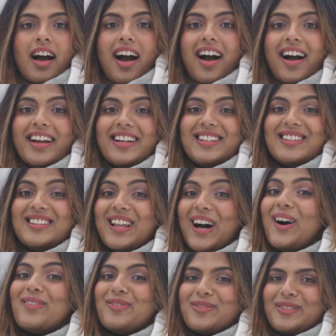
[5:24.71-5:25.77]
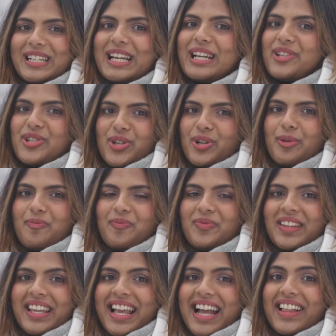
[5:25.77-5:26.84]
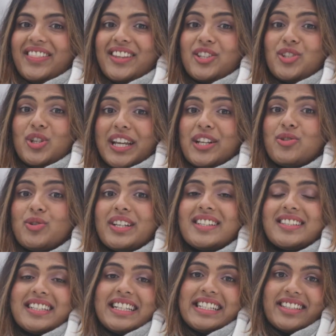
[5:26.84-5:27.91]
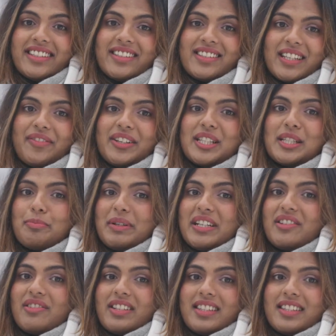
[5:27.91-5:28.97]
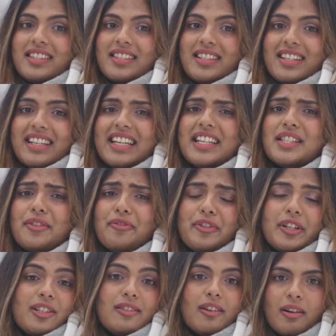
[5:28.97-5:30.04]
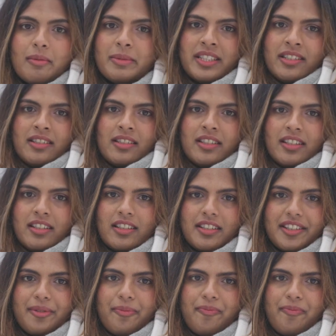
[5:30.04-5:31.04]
I love nature, and the changing seasons I've experienced is phenomenal here.